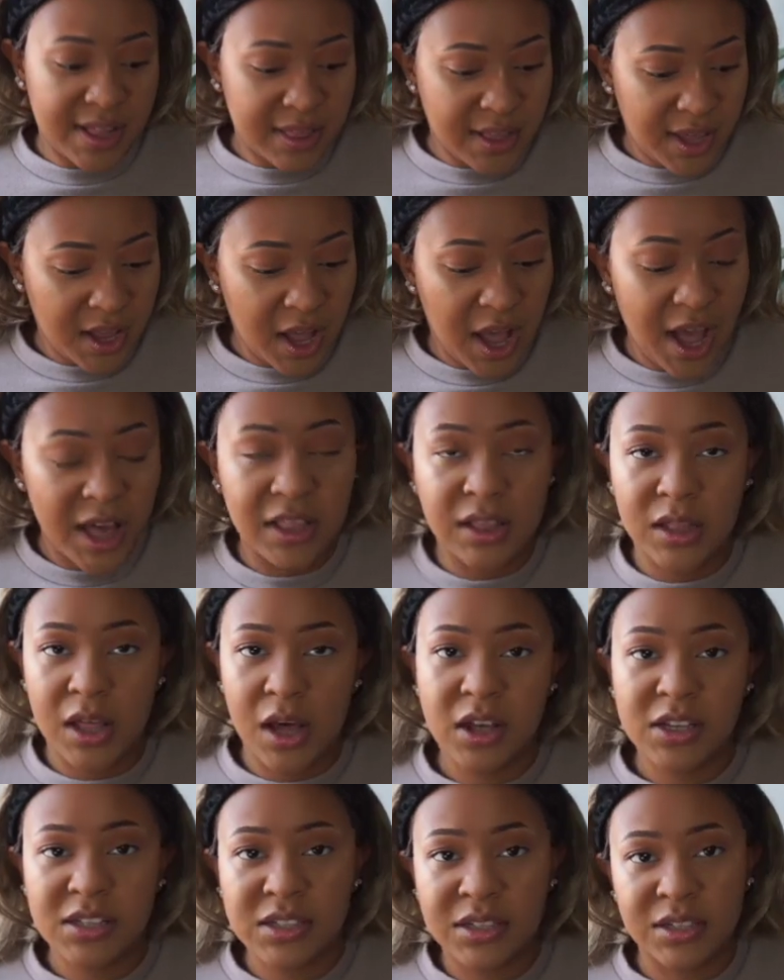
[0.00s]
I like. I
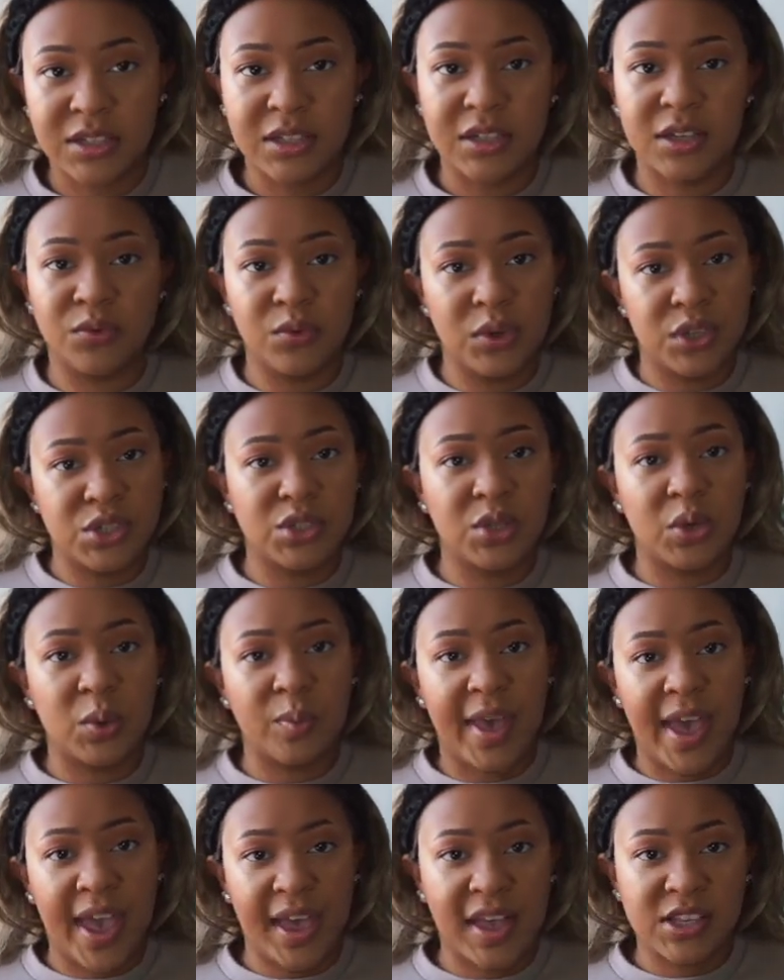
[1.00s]
lost the original
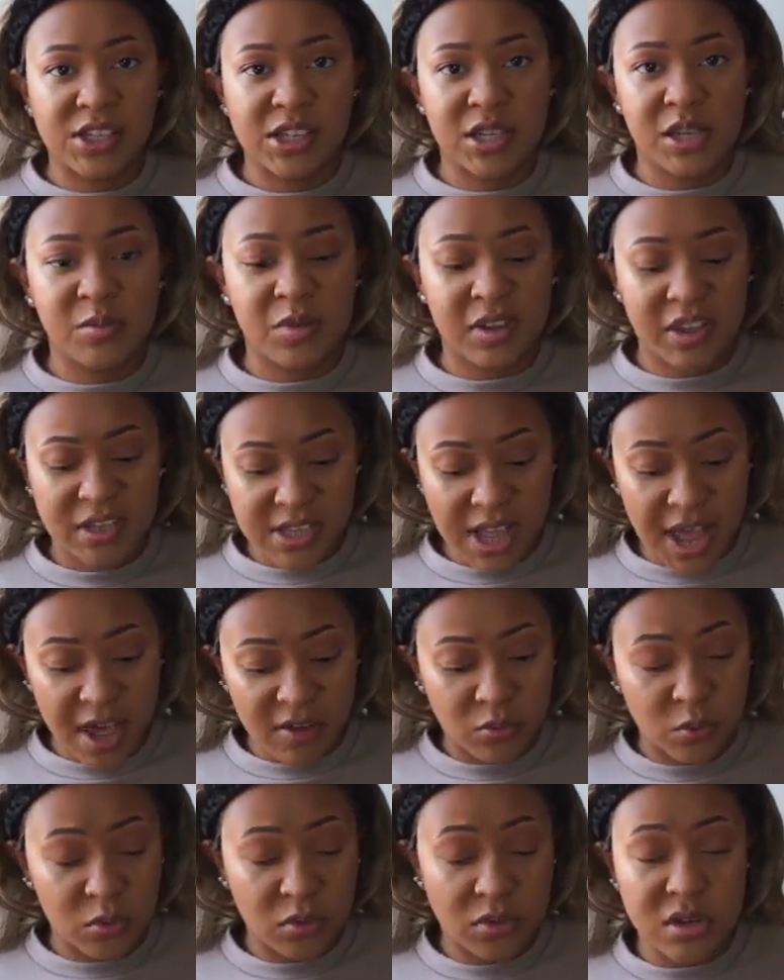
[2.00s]
packaging because
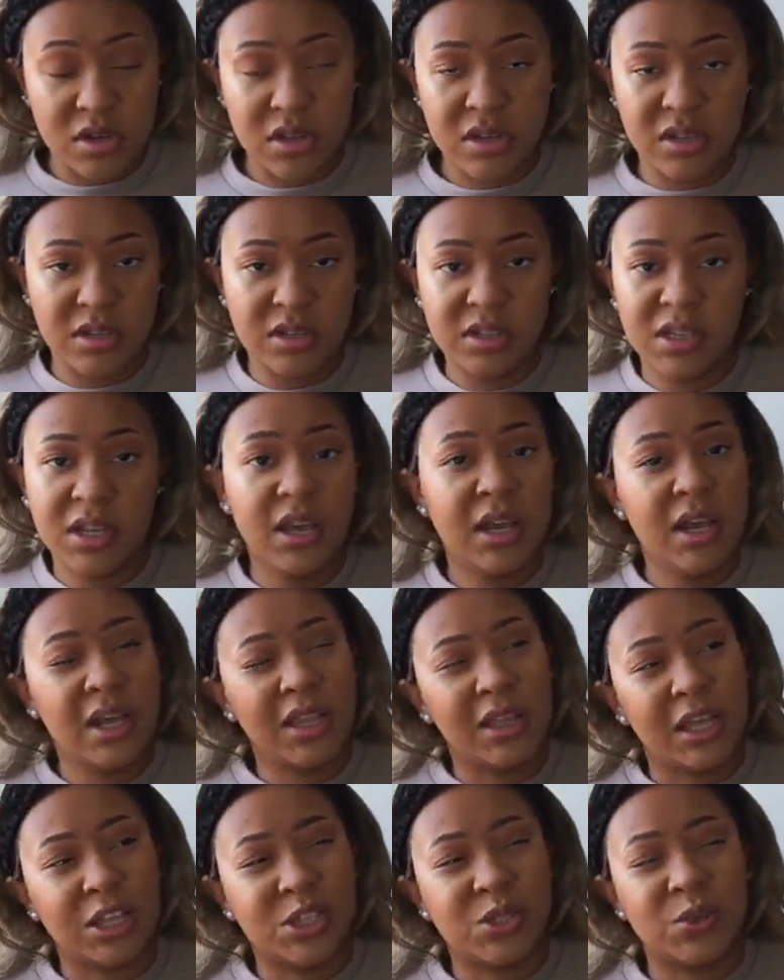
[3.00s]
I've worn these
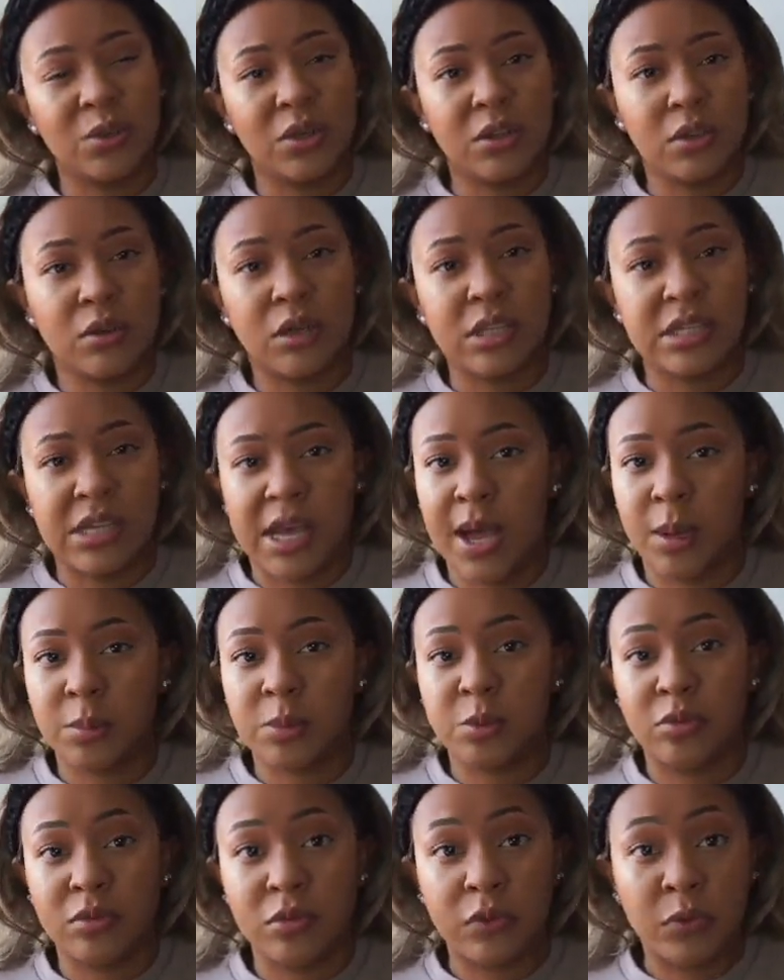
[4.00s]
like 2 or 3 times
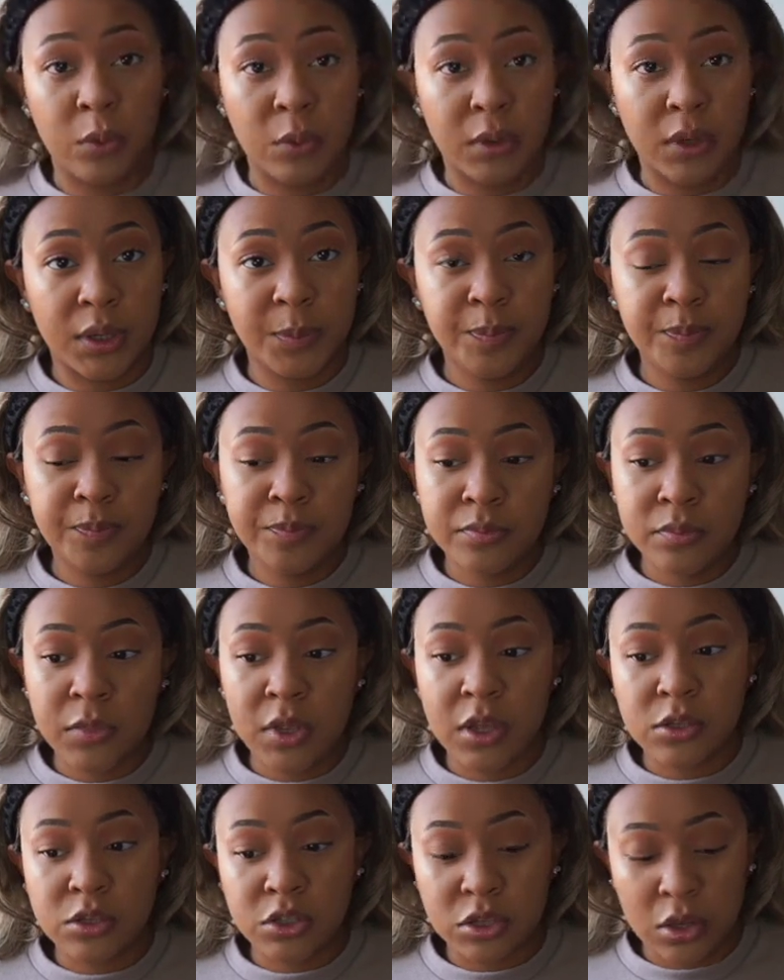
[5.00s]
before,
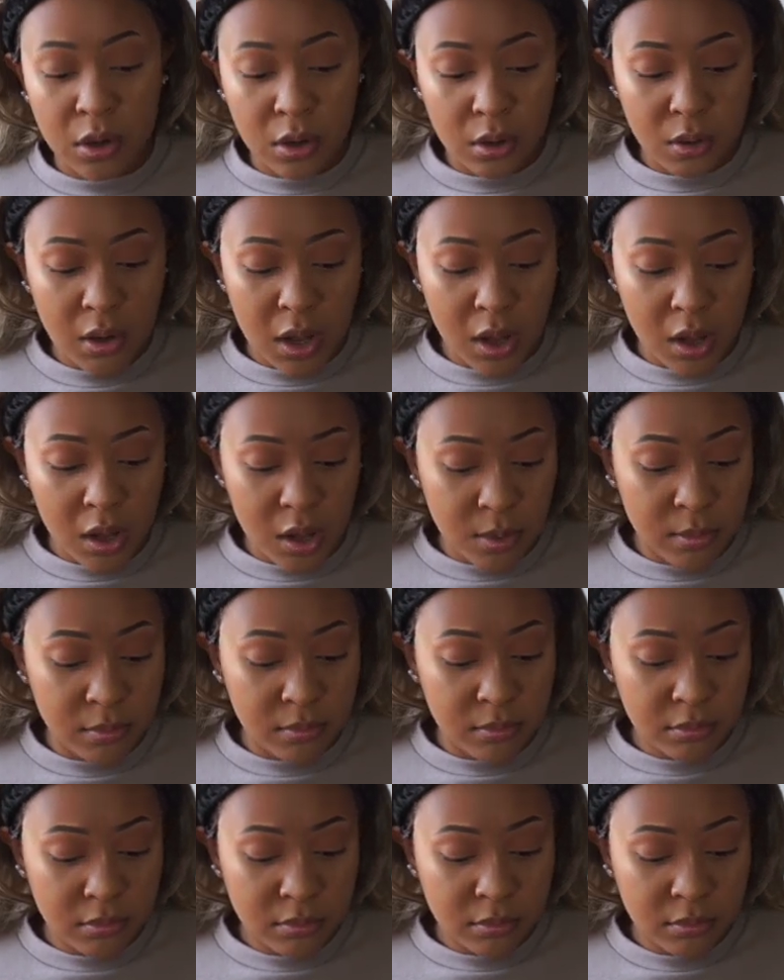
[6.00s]
so
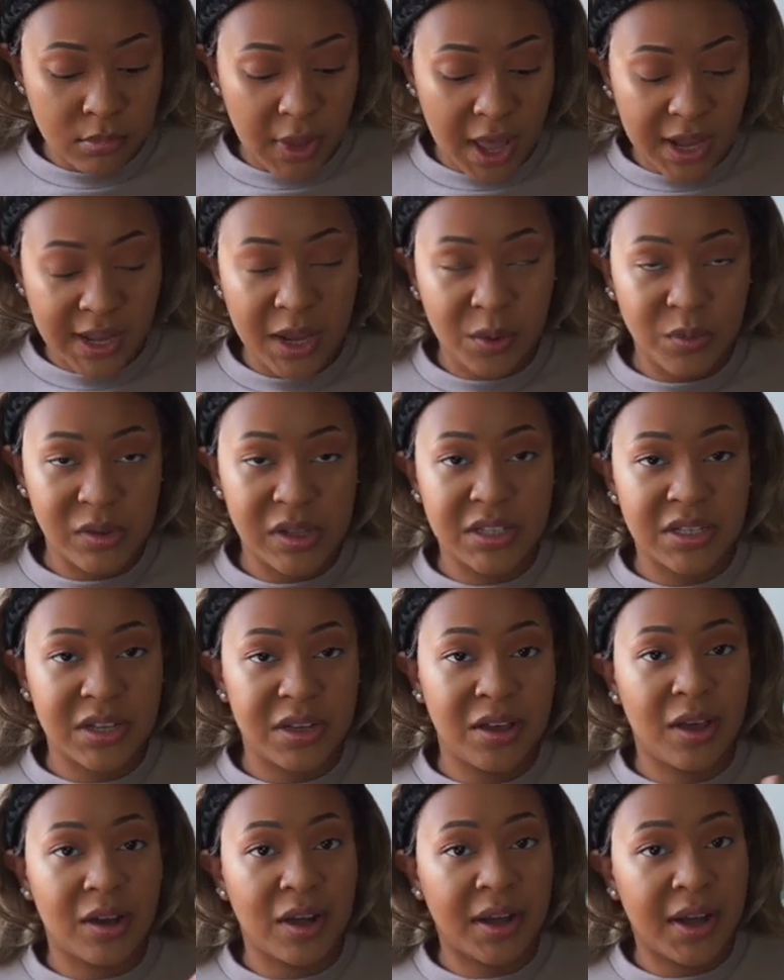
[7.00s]
I can't really tell
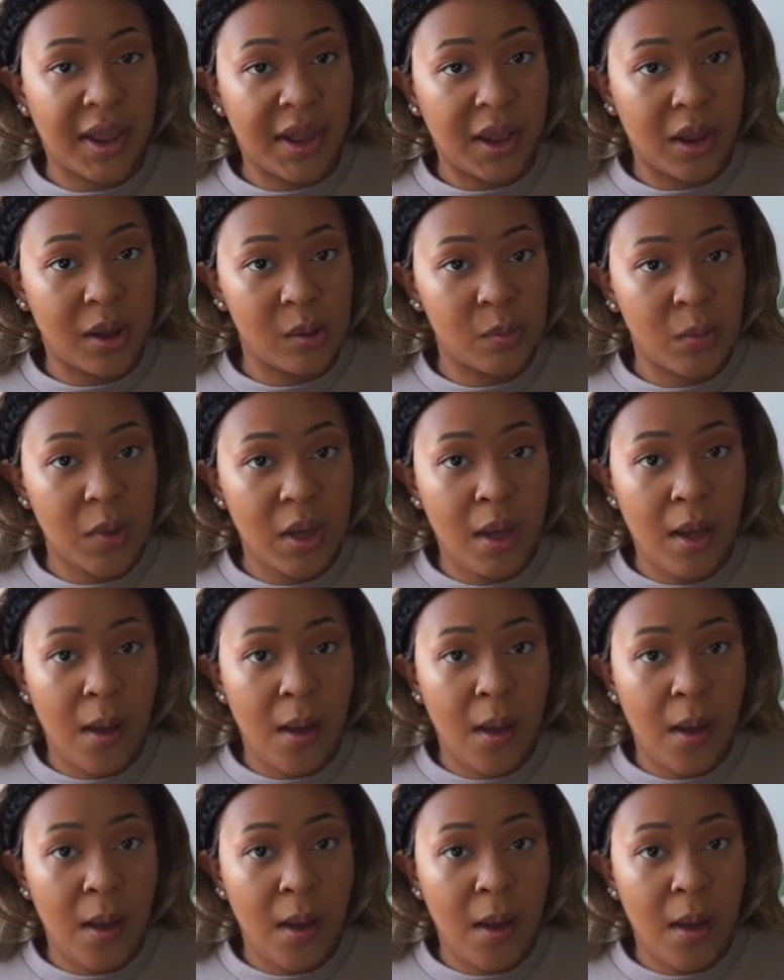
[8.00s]
y'all the name,